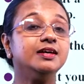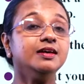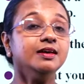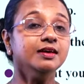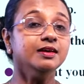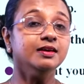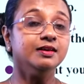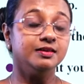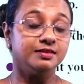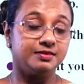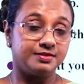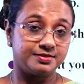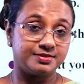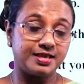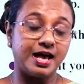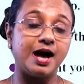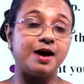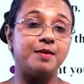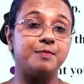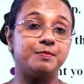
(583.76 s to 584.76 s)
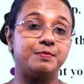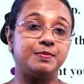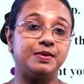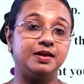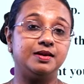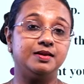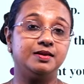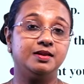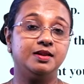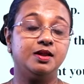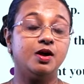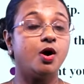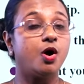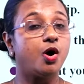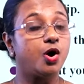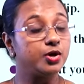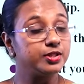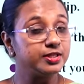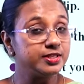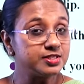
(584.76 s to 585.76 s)
the sample
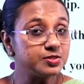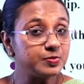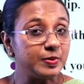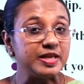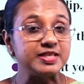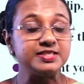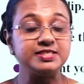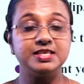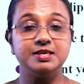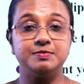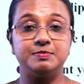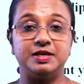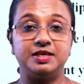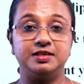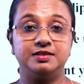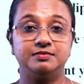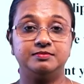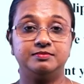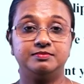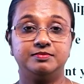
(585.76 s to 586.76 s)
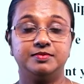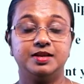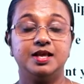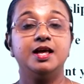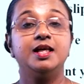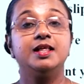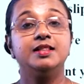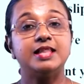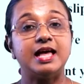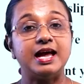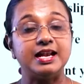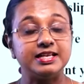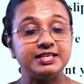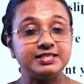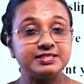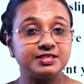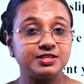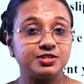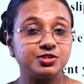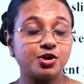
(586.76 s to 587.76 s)
or the specimen, that
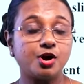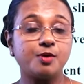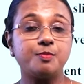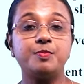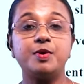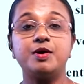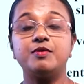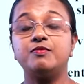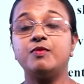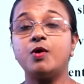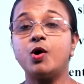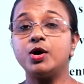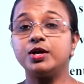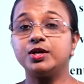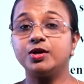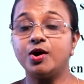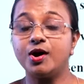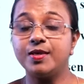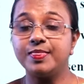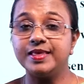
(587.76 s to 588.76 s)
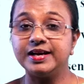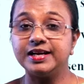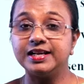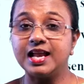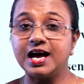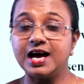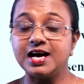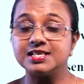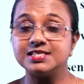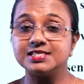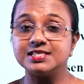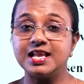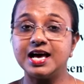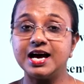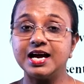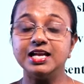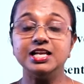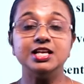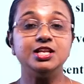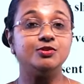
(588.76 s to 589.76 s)
is the drop of water on the glass
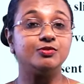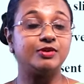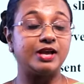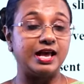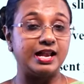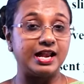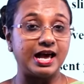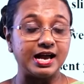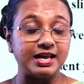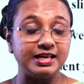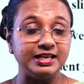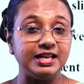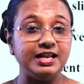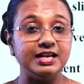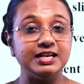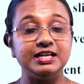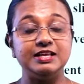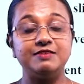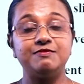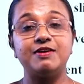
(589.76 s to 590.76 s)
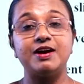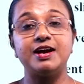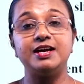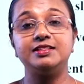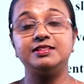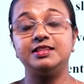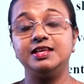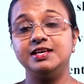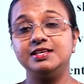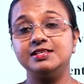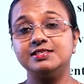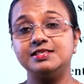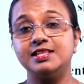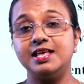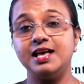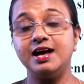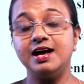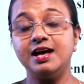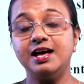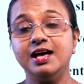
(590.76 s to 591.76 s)
slide, you can identify things
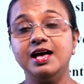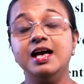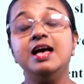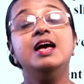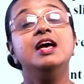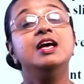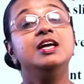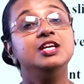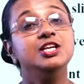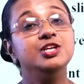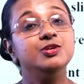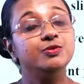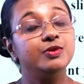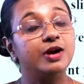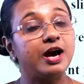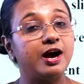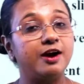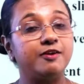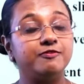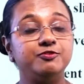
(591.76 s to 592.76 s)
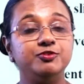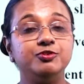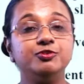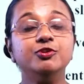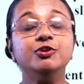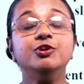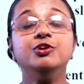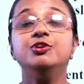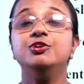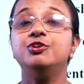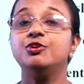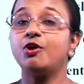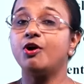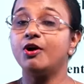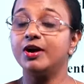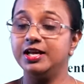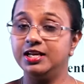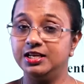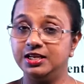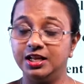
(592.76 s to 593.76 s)
there. You have to draw
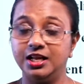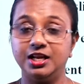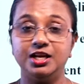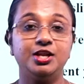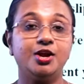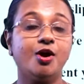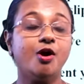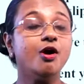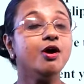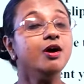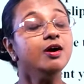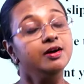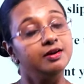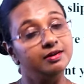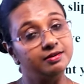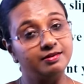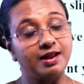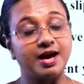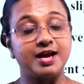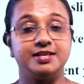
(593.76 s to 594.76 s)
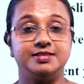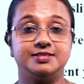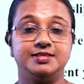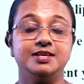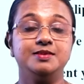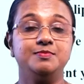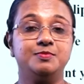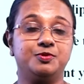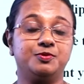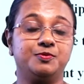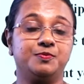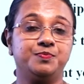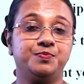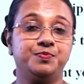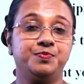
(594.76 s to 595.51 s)
it in your writing book.